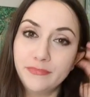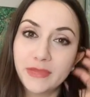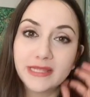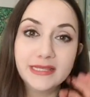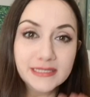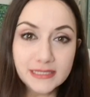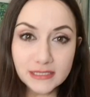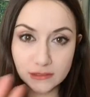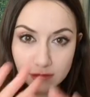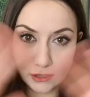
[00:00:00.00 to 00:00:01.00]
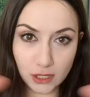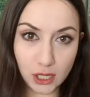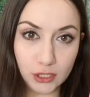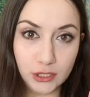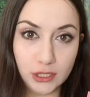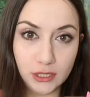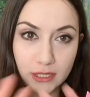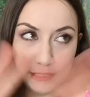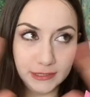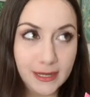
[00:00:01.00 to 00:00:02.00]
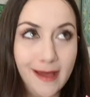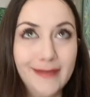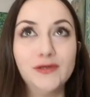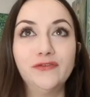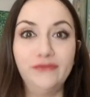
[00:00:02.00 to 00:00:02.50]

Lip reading: This is an entire